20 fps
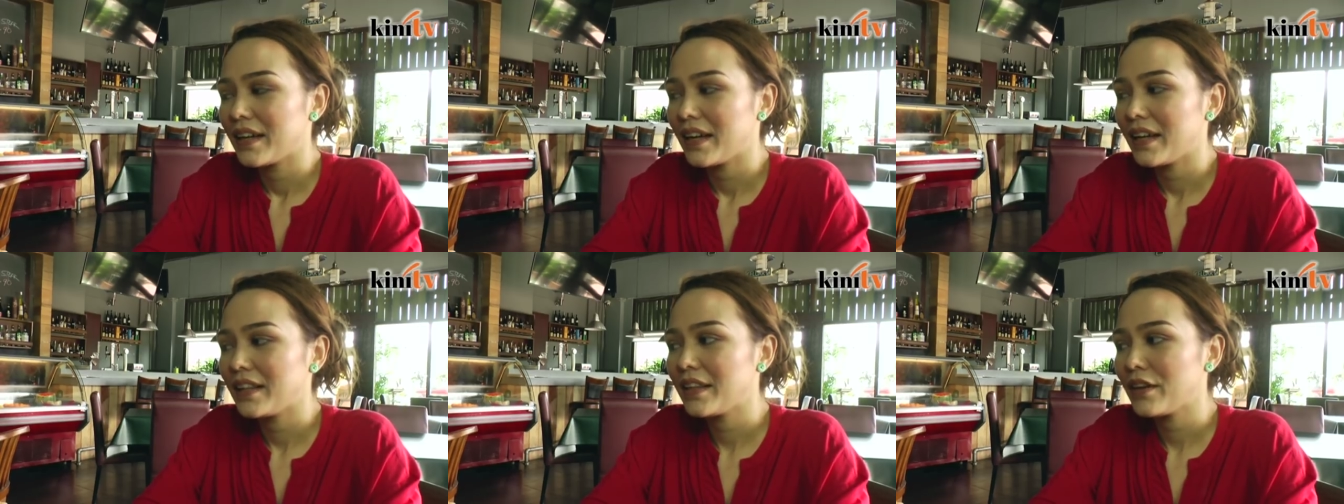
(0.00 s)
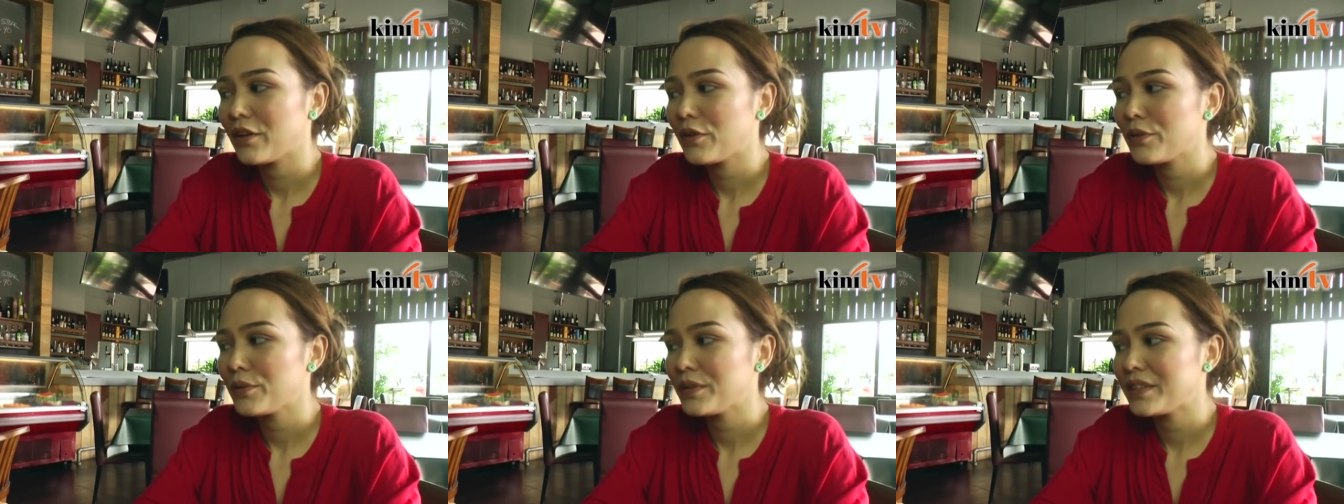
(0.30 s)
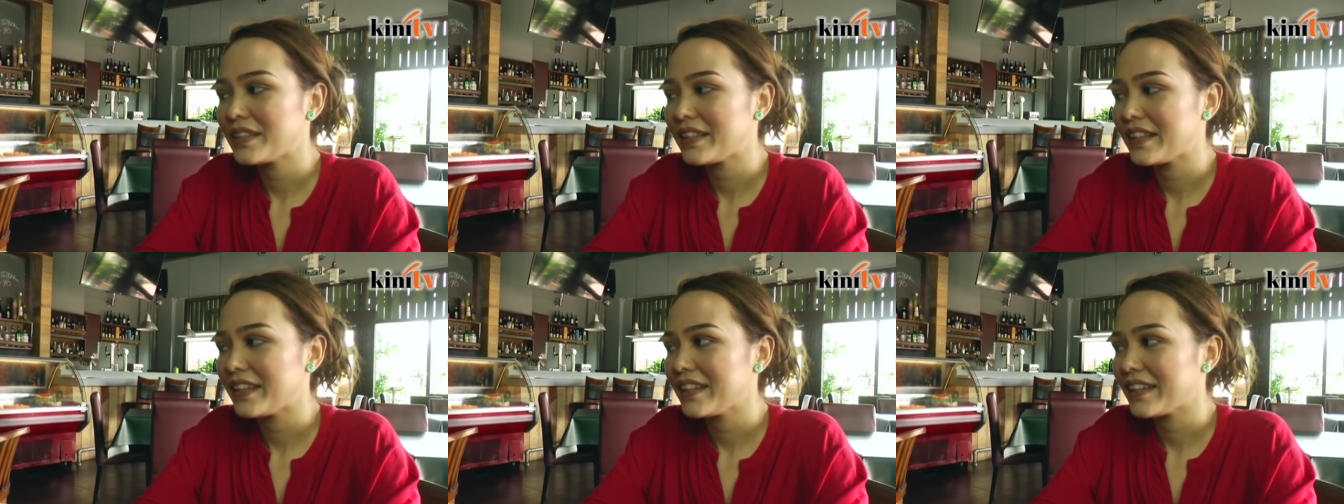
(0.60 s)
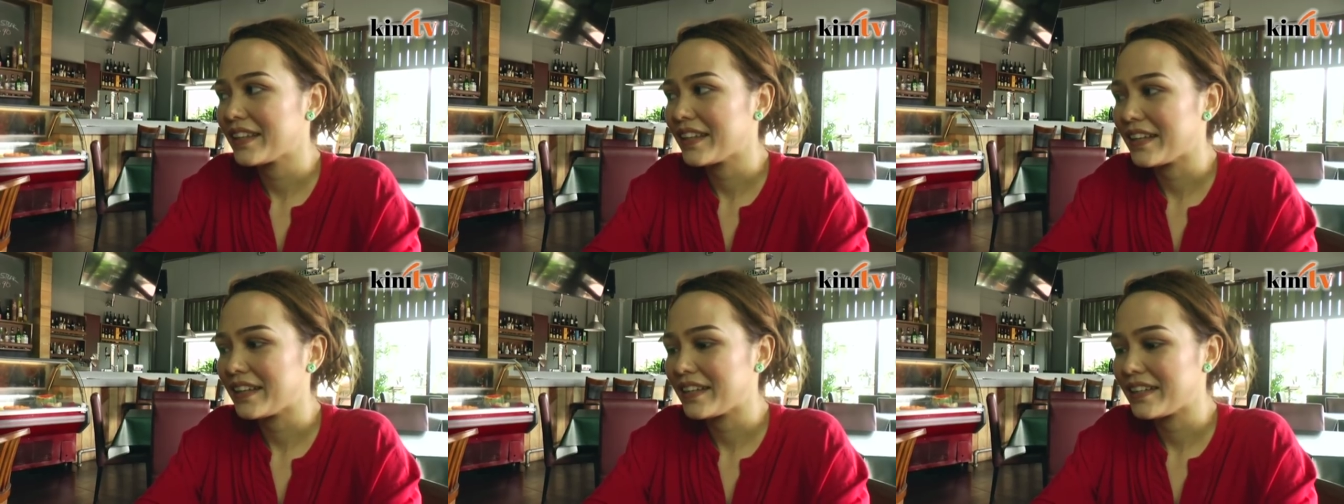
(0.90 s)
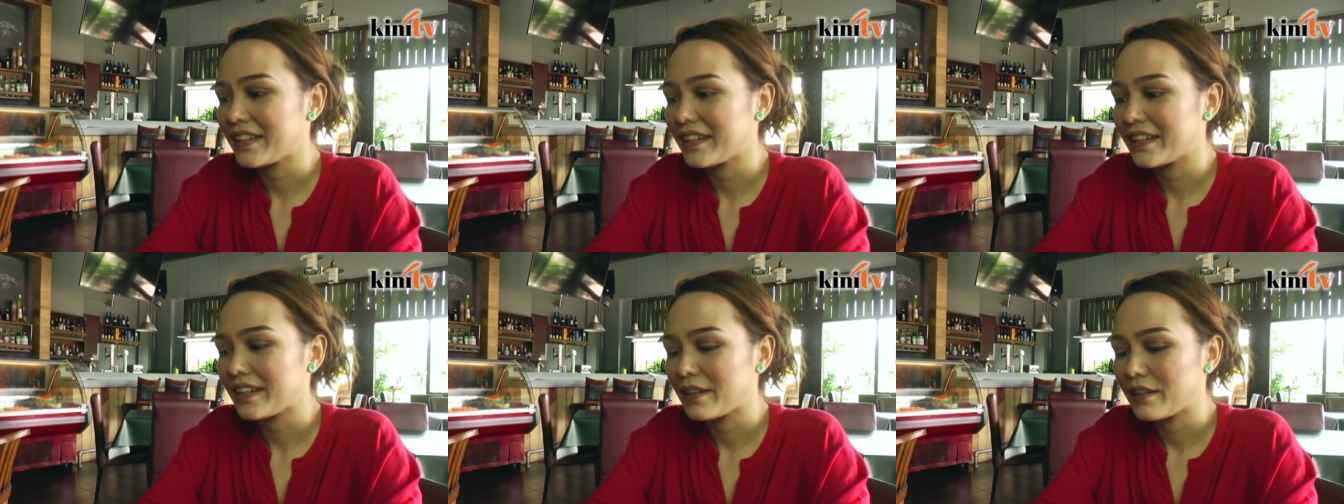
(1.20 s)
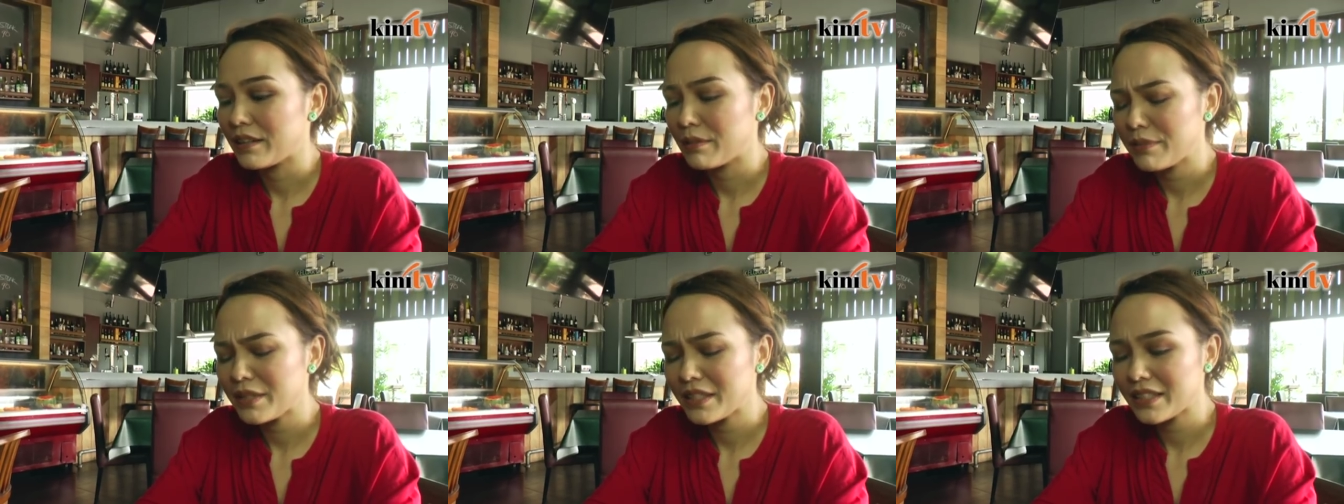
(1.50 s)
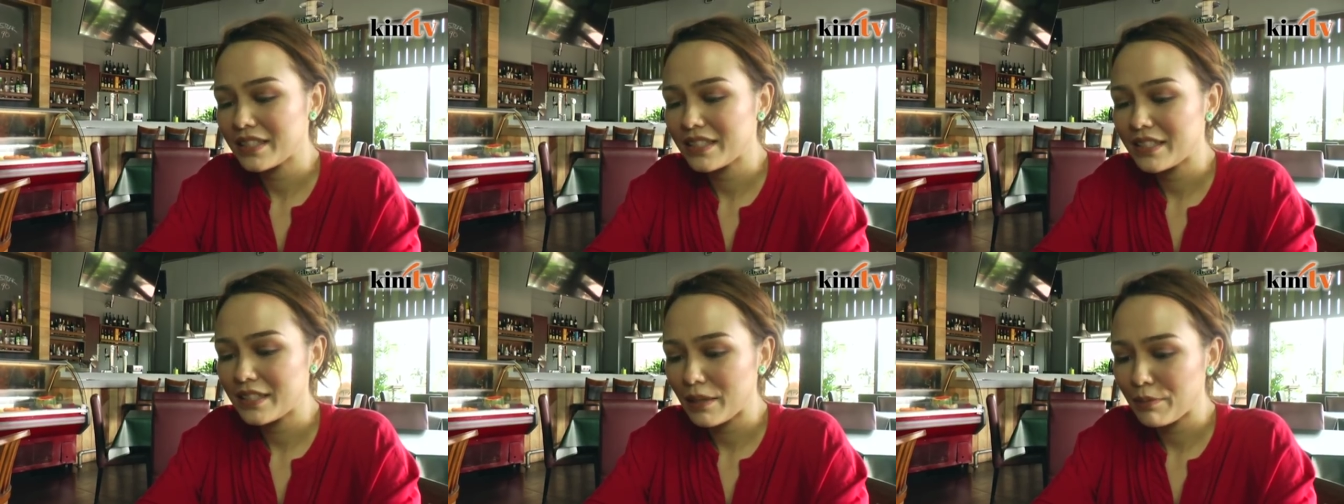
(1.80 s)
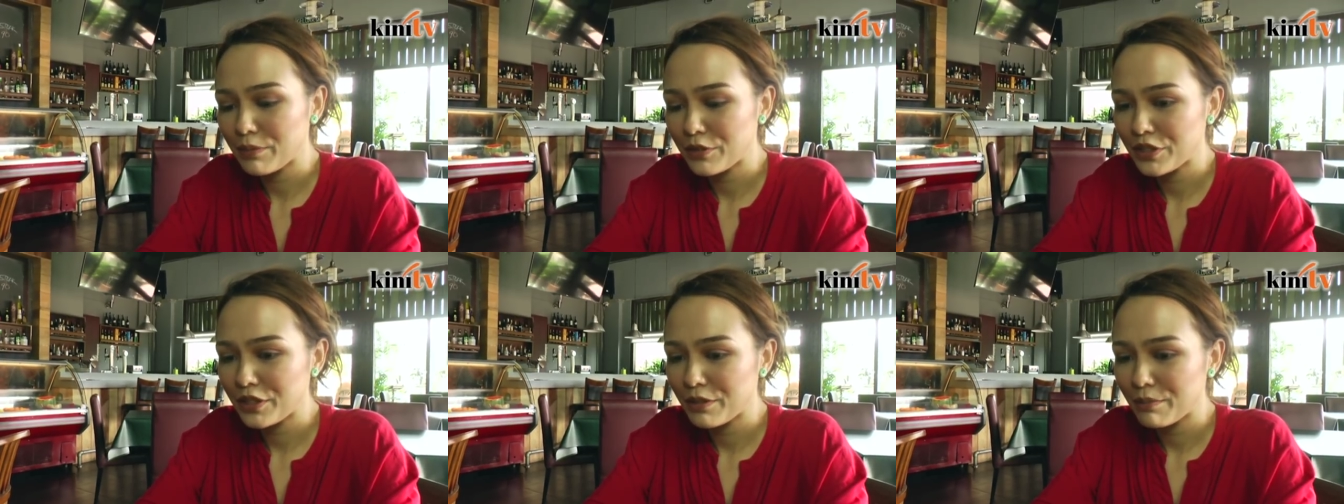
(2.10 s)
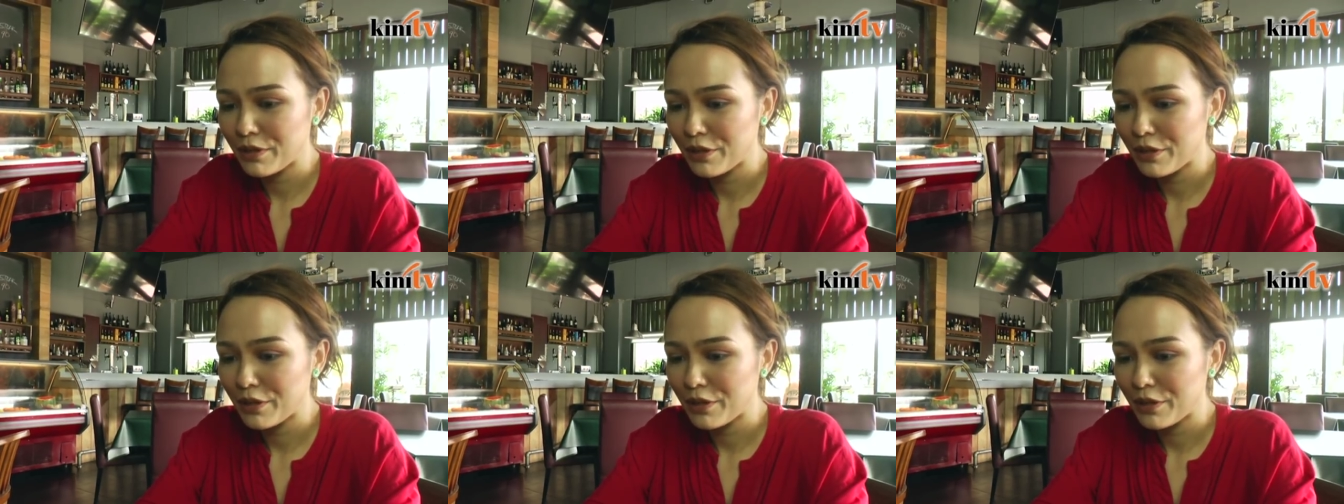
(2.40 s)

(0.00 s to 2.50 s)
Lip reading: they always think that the misconception